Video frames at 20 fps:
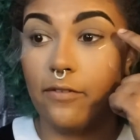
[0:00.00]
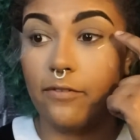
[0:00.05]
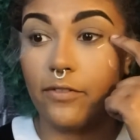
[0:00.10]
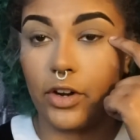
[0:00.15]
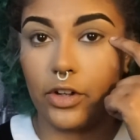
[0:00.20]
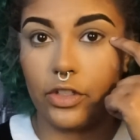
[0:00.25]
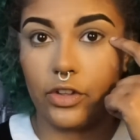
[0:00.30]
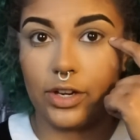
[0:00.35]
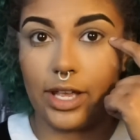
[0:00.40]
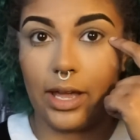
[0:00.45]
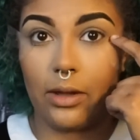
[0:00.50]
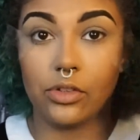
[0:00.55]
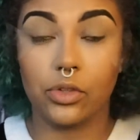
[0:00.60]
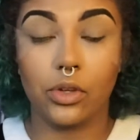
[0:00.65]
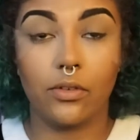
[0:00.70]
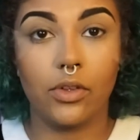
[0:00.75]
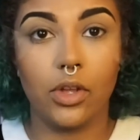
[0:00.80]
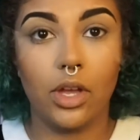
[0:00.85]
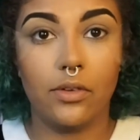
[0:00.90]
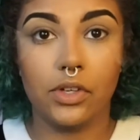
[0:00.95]
further down.
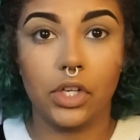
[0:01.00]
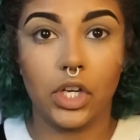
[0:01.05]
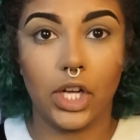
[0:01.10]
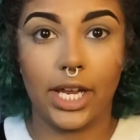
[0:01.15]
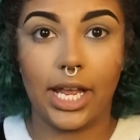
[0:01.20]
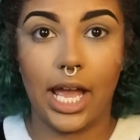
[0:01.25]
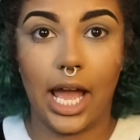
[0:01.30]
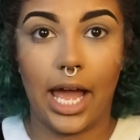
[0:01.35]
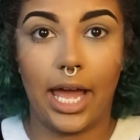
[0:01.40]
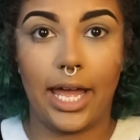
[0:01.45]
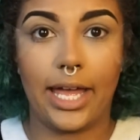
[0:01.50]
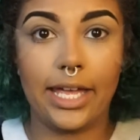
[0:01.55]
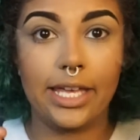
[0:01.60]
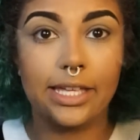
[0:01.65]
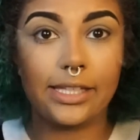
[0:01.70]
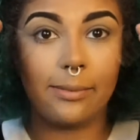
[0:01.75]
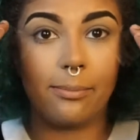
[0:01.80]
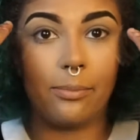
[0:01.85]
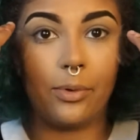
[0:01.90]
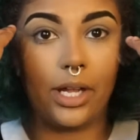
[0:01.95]
So if you have hooded
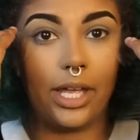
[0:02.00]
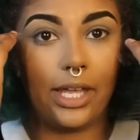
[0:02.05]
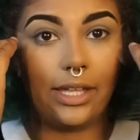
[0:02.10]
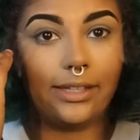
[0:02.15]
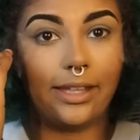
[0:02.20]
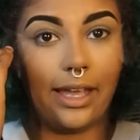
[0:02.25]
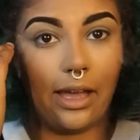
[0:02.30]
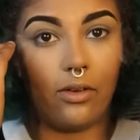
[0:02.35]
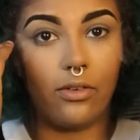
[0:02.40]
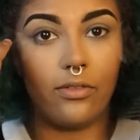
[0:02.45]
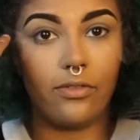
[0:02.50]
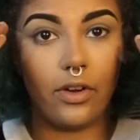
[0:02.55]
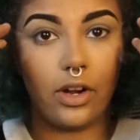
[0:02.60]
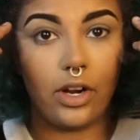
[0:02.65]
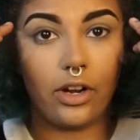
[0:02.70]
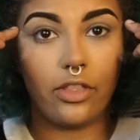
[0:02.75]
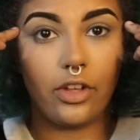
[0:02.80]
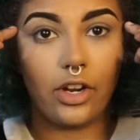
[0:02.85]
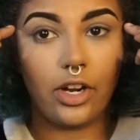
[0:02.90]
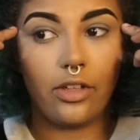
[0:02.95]
eyes, bring it down
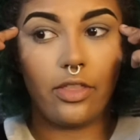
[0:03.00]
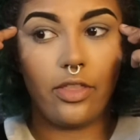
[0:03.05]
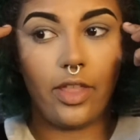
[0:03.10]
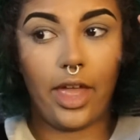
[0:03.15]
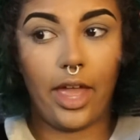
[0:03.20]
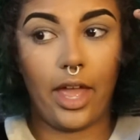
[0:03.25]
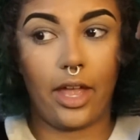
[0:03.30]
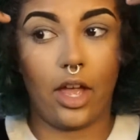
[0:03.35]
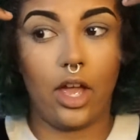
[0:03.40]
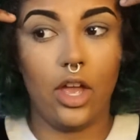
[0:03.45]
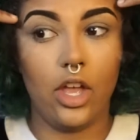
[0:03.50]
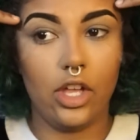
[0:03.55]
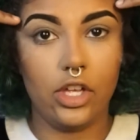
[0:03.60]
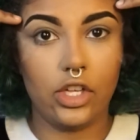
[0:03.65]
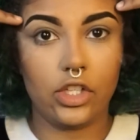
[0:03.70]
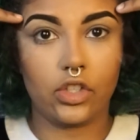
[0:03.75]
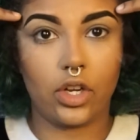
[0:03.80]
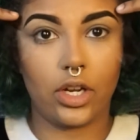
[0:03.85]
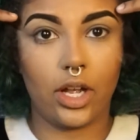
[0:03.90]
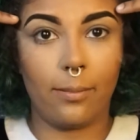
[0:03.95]
farther than
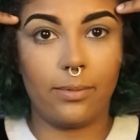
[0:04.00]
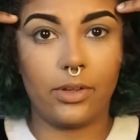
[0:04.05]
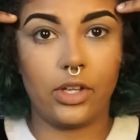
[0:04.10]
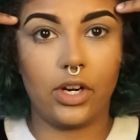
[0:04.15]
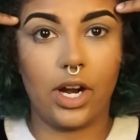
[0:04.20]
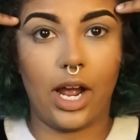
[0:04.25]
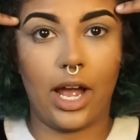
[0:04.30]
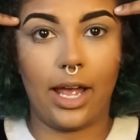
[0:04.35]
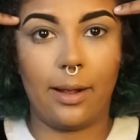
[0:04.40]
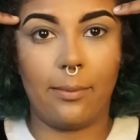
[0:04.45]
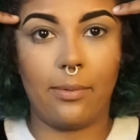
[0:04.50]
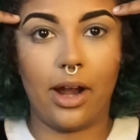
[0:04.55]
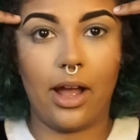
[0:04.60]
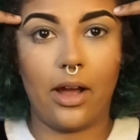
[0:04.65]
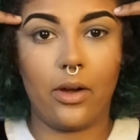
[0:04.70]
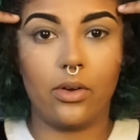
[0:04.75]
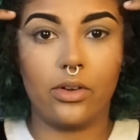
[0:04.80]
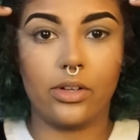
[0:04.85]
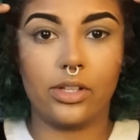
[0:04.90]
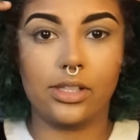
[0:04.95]
straight up to your
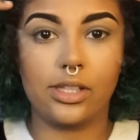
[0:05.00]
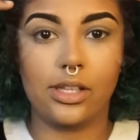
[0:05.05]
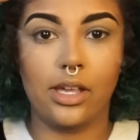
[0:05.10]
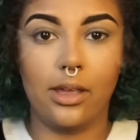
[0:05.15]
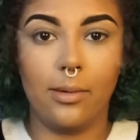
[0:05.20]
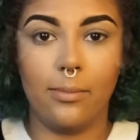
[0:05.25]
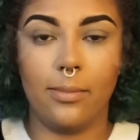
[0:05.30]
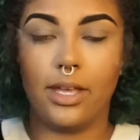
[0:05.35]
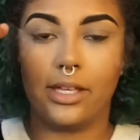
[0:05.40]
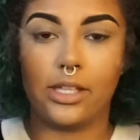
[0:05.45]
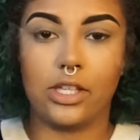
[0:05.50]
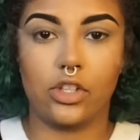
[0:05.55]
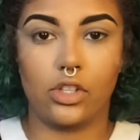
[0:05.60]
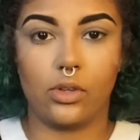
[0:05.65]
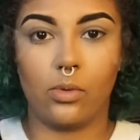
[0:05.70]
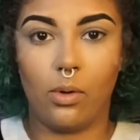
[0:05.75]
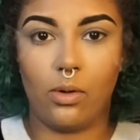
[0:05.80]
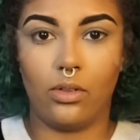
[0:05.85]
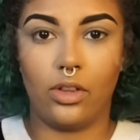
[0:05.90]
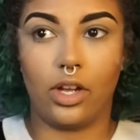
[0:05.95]
eyebrows, because it
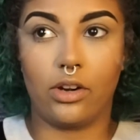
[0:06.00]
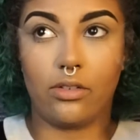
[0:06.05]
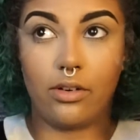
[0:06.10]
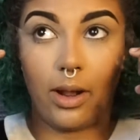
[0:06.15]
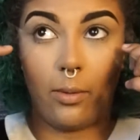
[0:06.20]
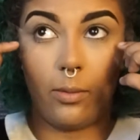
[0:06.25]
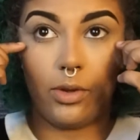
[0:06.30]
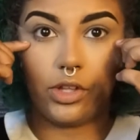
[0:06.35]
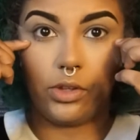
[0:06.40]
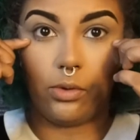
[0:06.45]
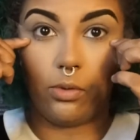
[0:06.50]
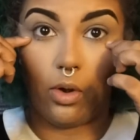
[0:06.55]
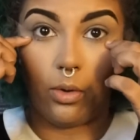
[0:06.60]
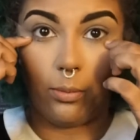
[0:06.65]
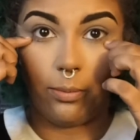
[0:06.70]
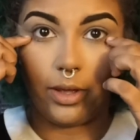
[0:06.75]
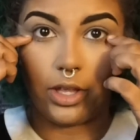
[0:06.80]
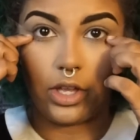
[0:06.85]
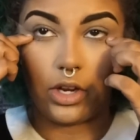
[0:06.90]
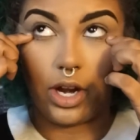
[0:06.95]
just won't look right once you
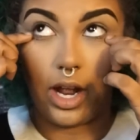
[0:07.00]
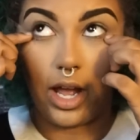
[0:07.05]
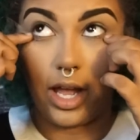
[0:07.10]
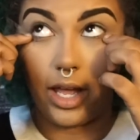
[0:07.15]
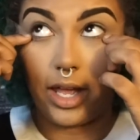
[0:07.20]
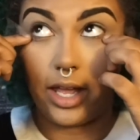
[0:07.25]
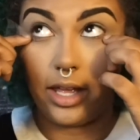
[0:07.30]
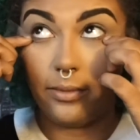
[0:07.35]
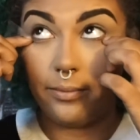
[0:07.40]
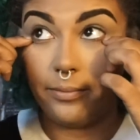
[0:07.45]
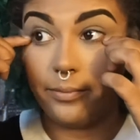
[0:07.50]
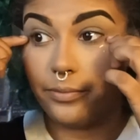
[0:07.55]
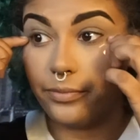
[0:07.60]
open your eye.